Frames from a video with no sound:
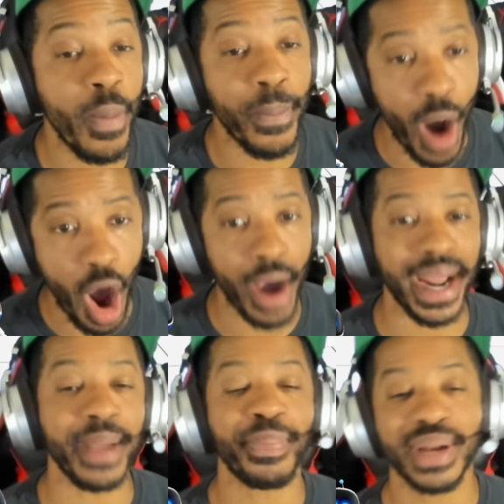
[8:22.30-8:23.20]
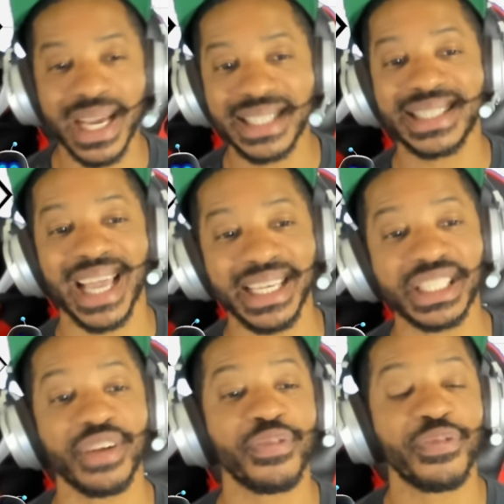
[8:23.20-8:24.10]
bought a
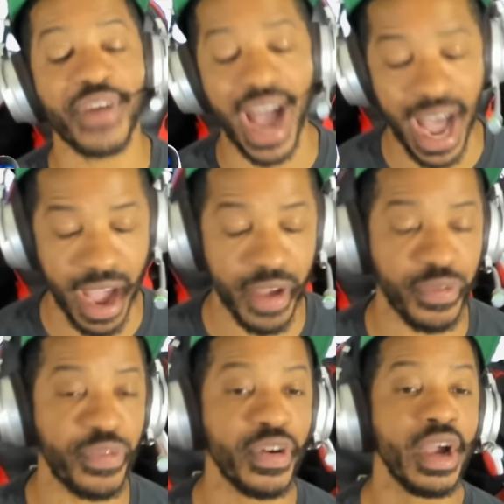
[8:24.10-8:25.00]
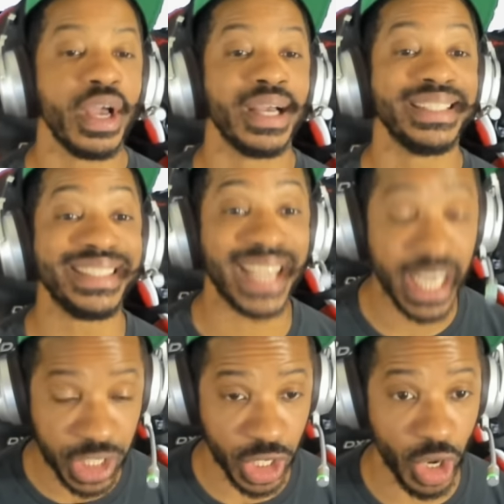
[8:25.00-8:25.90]
PlayStation five
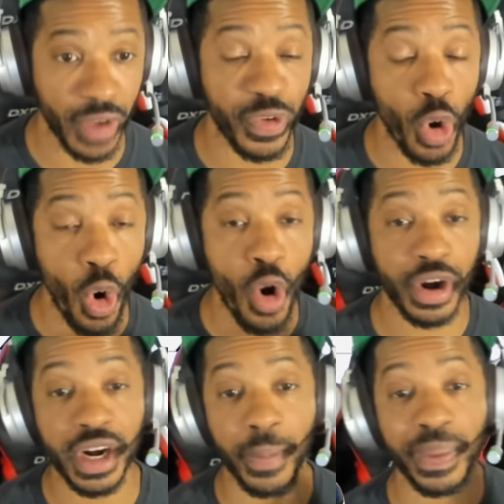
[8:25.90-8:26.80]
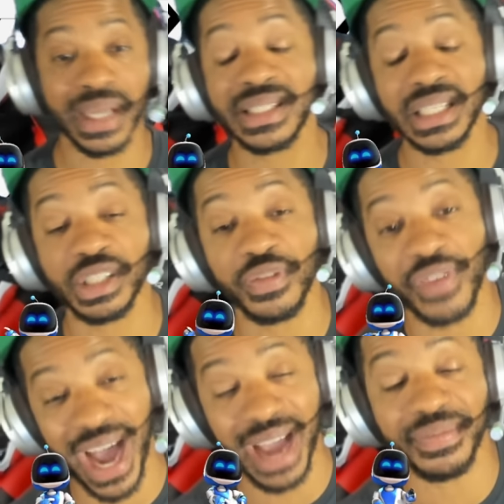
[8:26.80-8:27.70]
digital, if you ordered a PlayStation
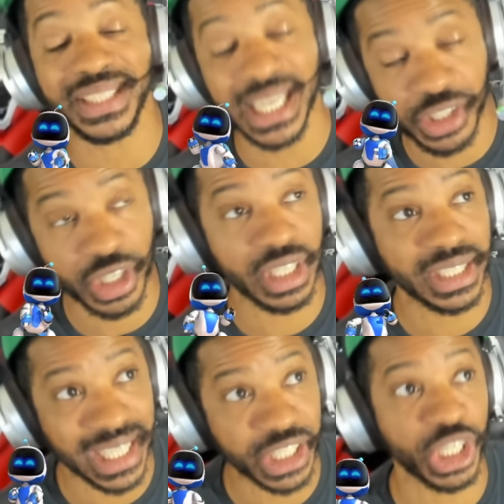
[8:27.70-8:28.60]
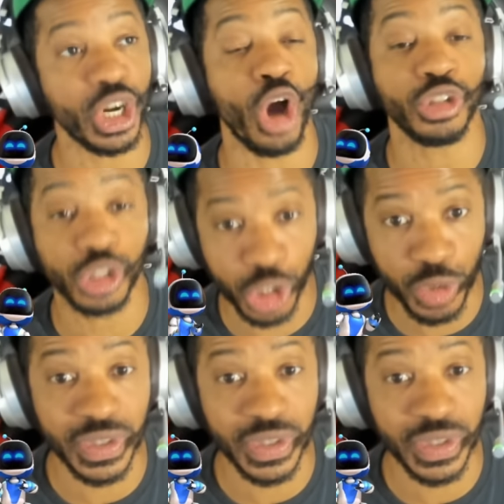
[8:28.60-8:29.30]
five digital edition on June